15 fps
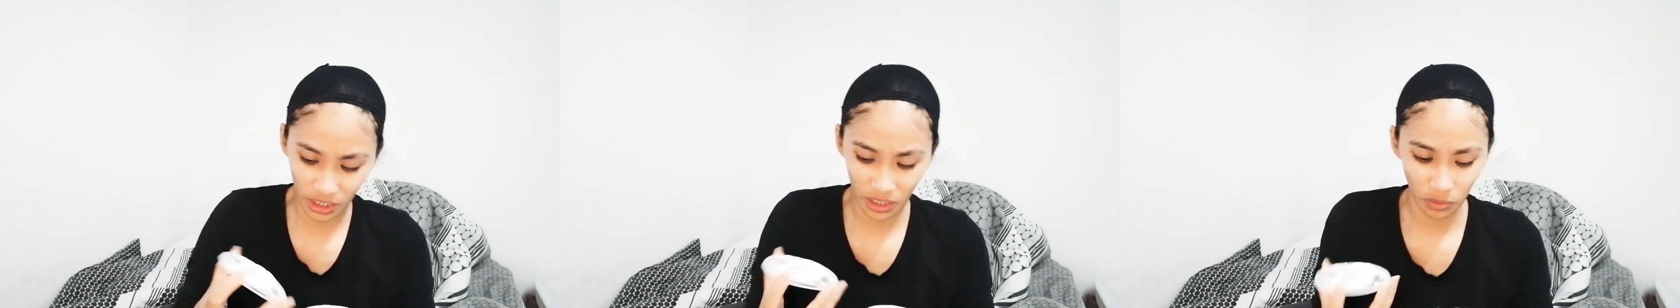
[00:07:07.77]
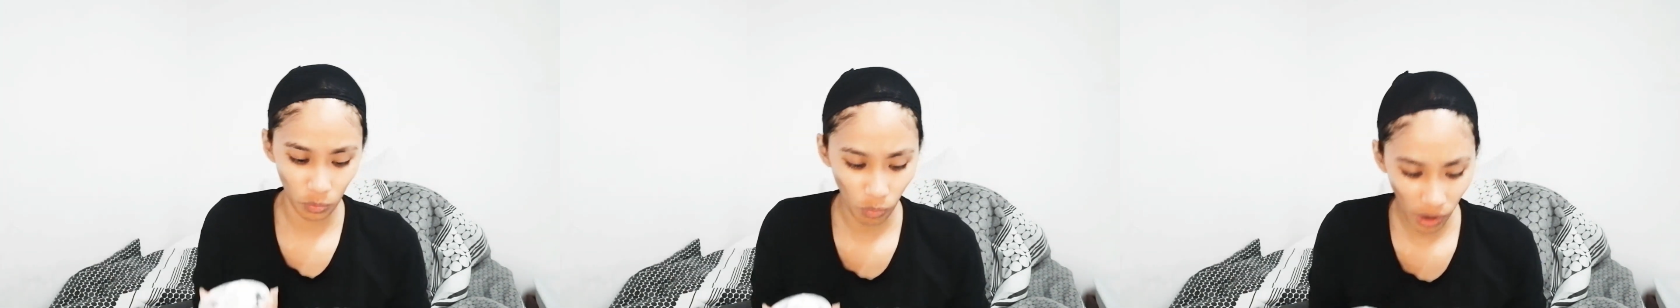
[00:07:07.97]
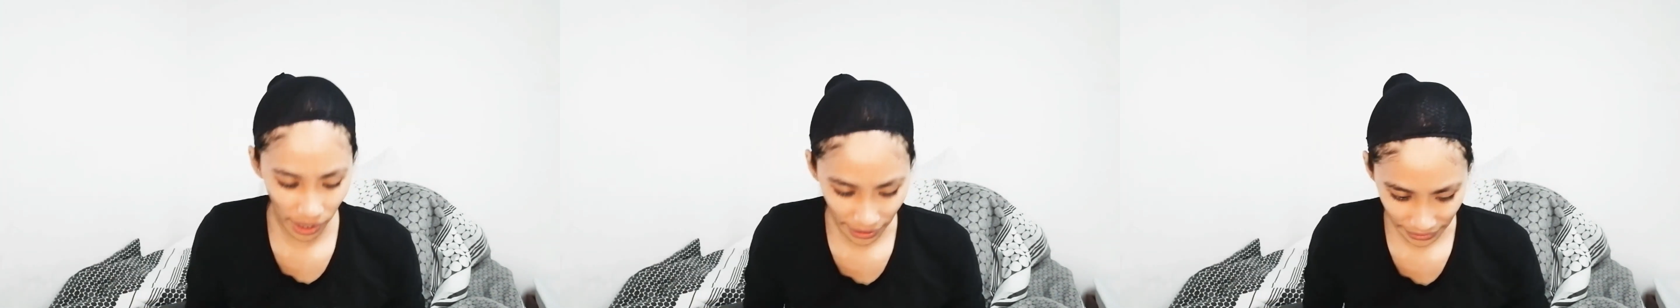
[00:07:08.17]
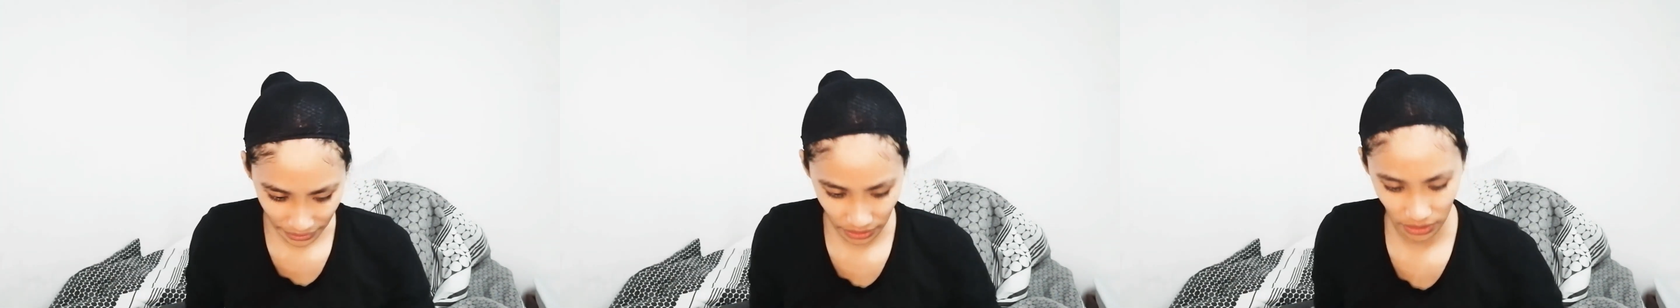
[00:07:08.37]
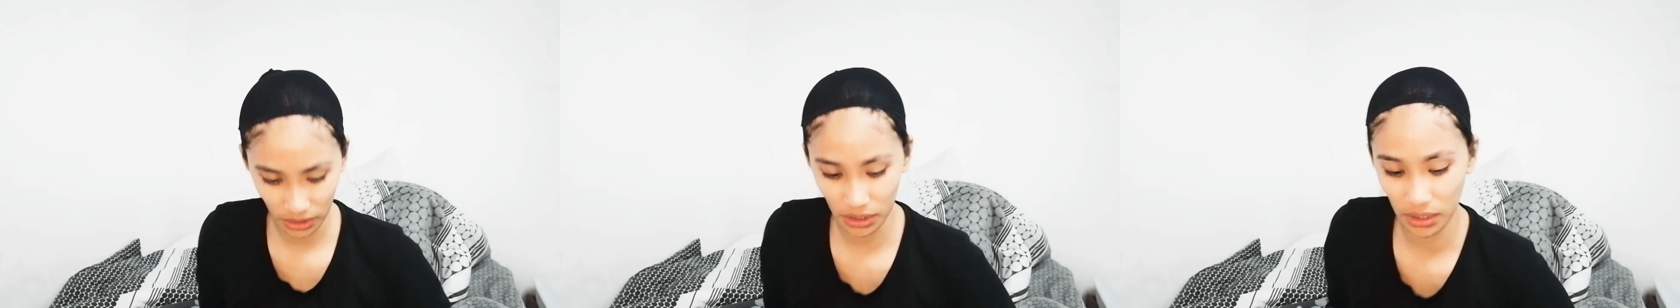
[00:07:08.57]
why
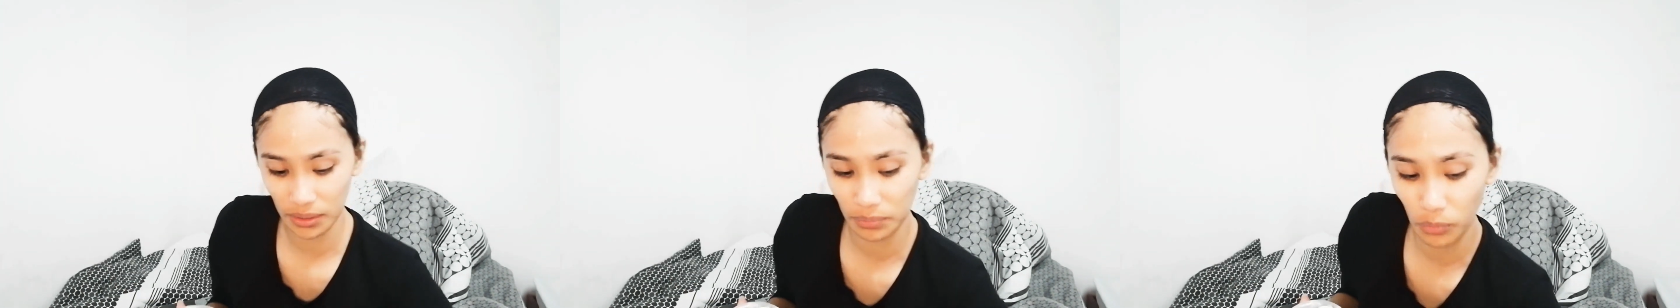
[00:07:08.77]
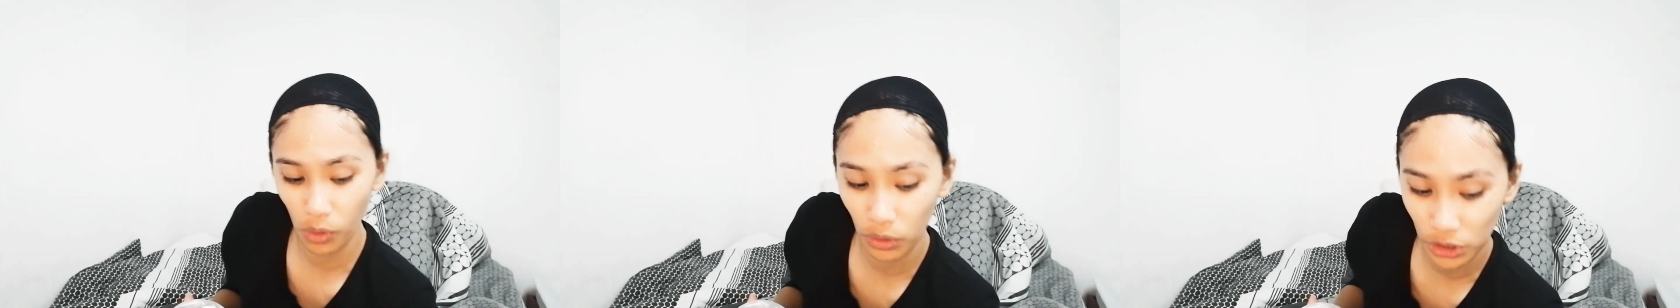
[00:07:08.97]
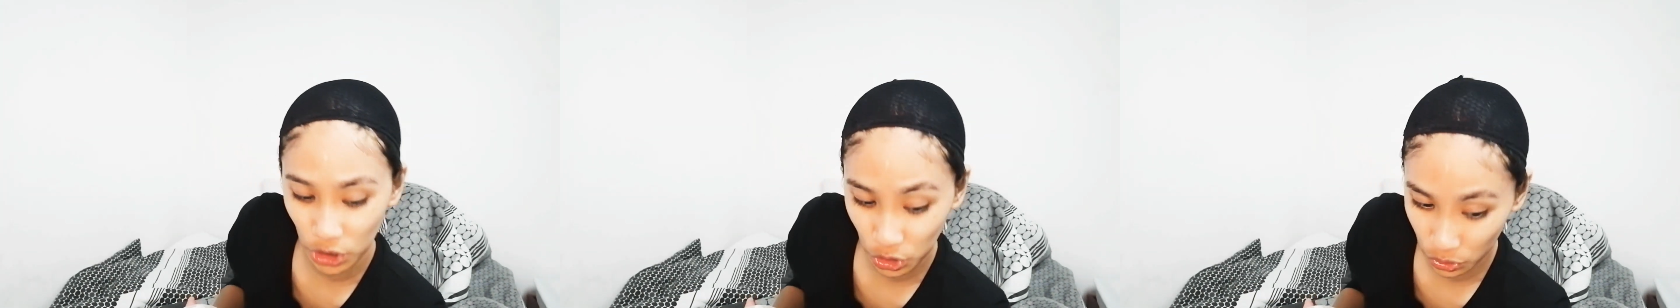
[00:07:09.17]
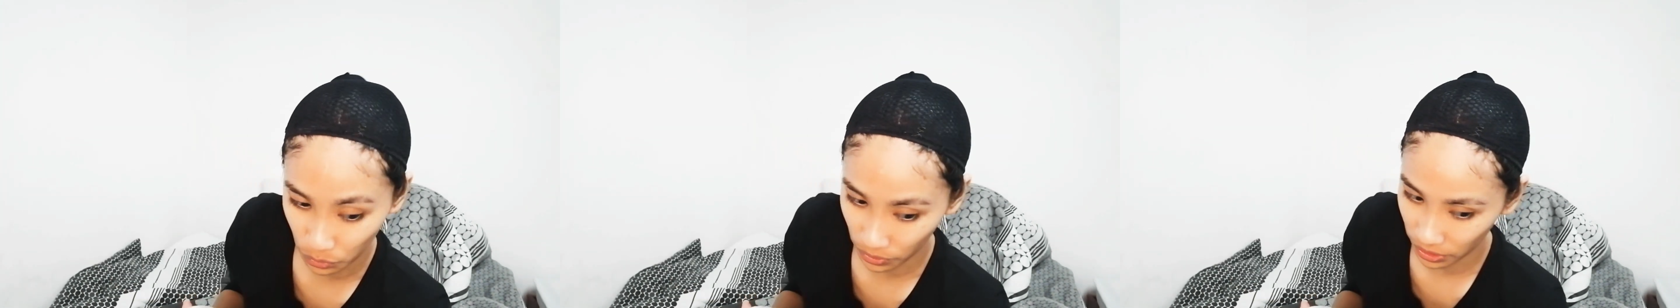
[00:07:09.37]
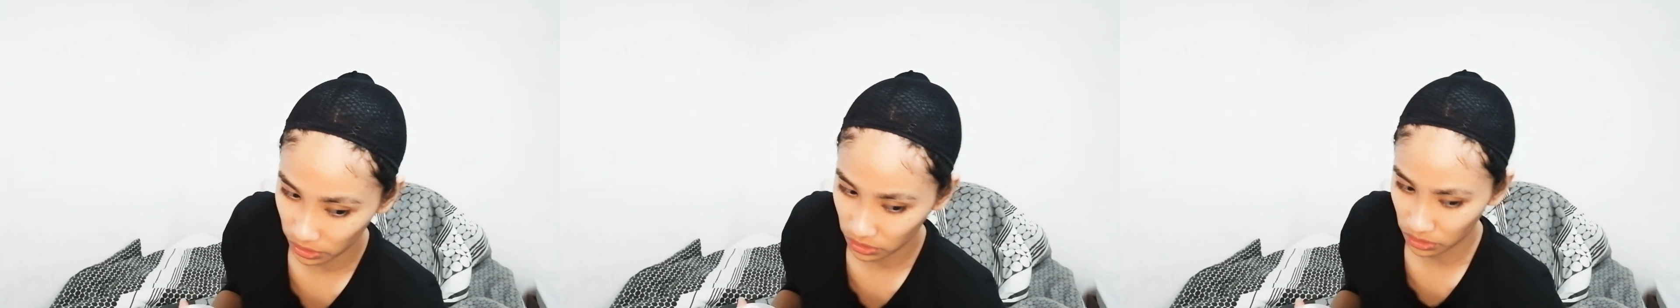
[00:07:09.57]

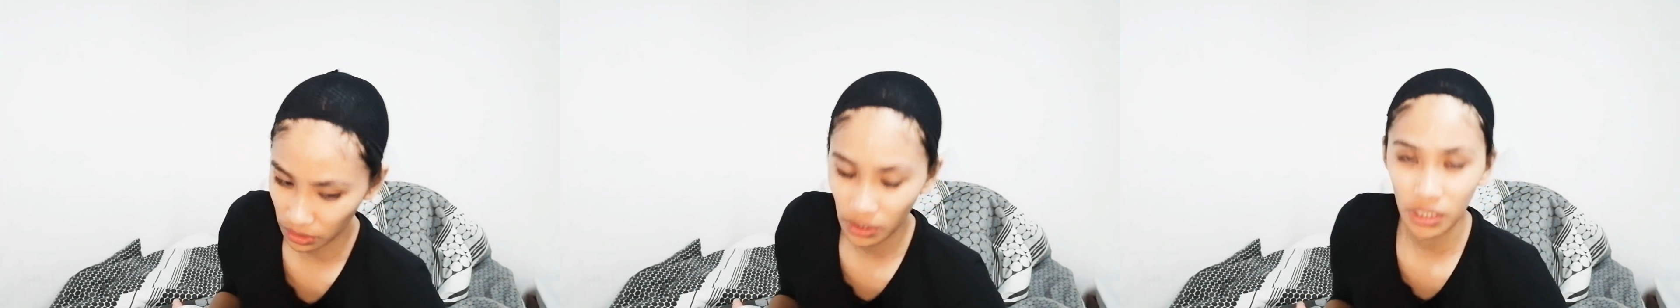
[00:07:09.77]
moisturizer?